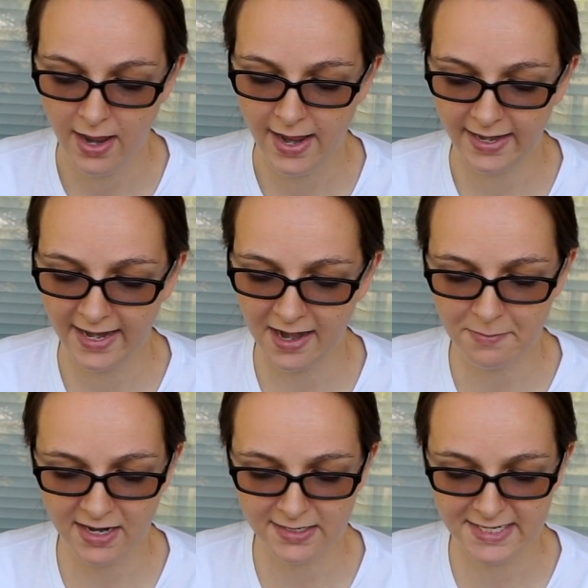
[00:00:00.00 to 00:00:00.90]
And can I
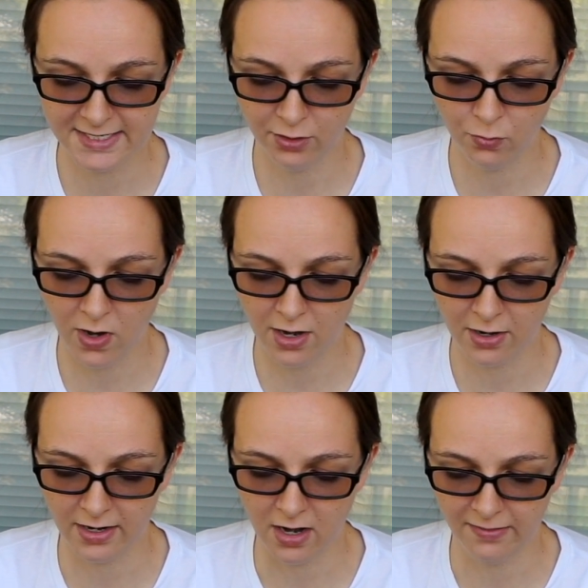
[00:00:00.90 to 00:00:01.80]
buy distilled water
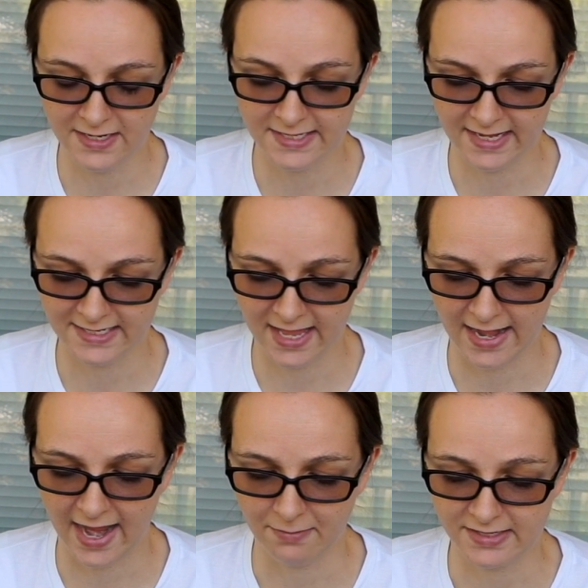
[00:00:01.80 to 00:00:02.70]
and all these things on
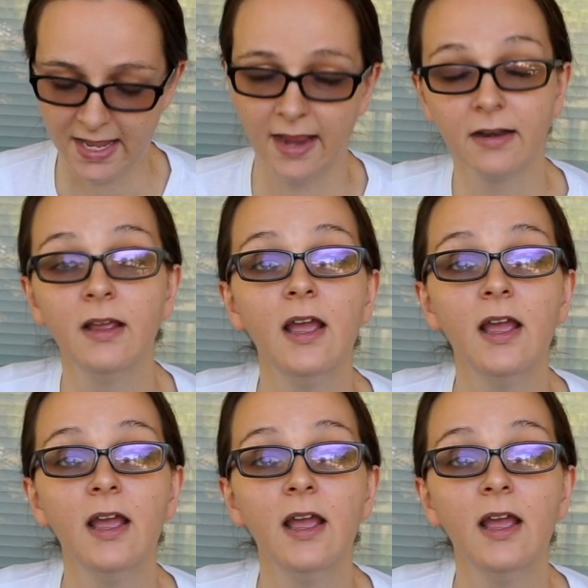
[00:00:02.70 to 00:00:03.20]
Amazon?